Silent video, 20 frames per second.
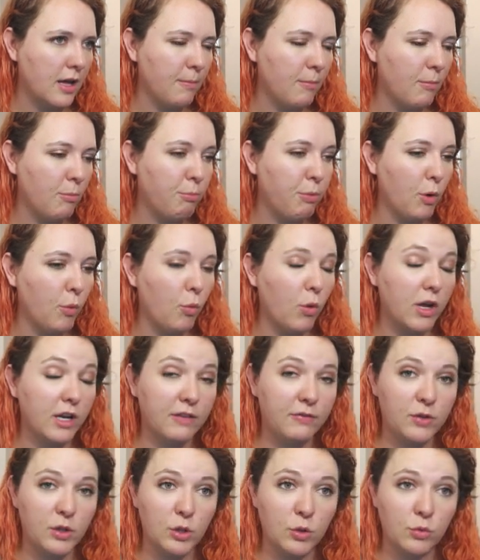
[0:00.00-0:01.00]
But what if
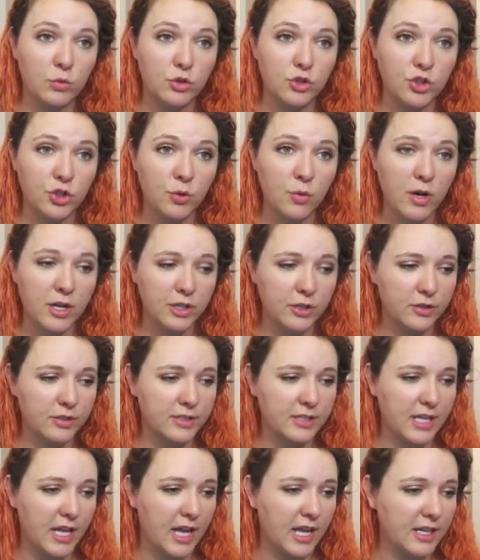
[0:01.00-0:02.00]
you do
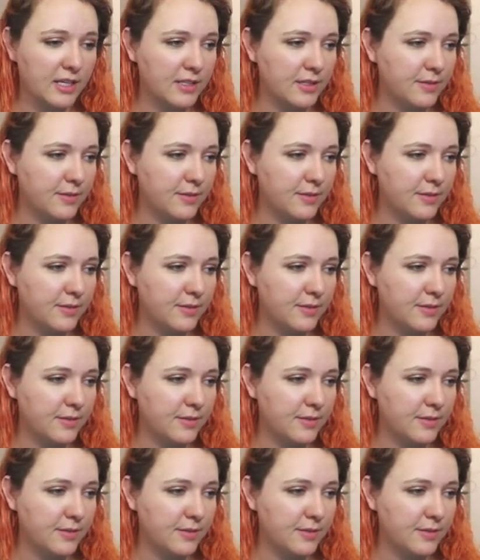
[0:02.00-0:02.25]
understand?